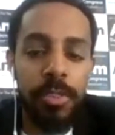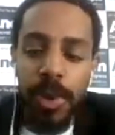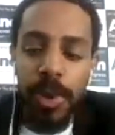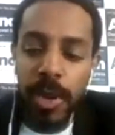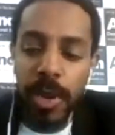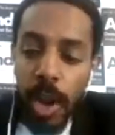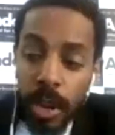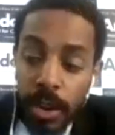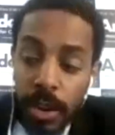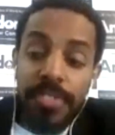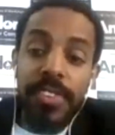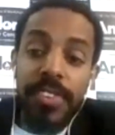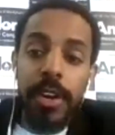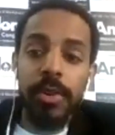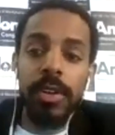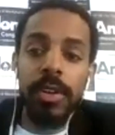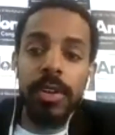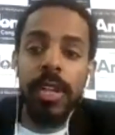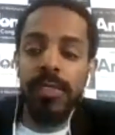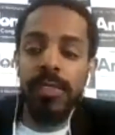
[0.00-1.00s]
But on a
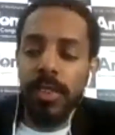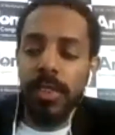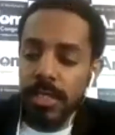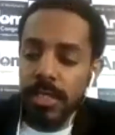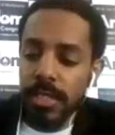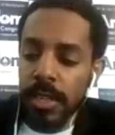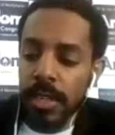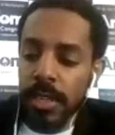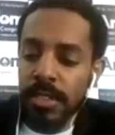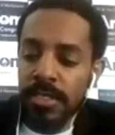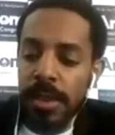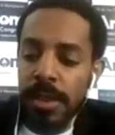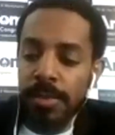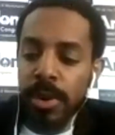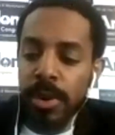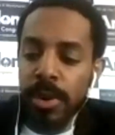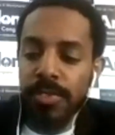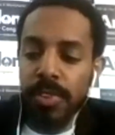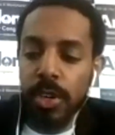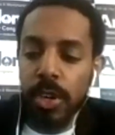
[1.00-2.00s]
federal level, as I'm
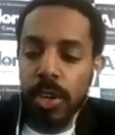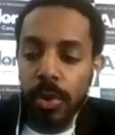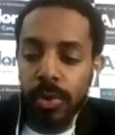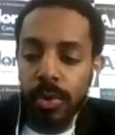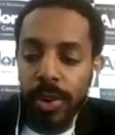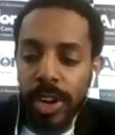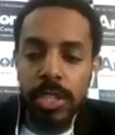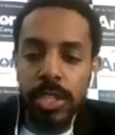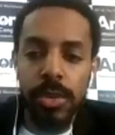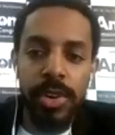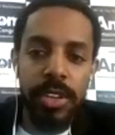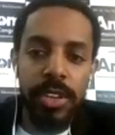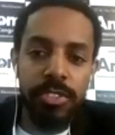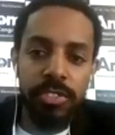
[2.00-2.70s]
running for a congressional race,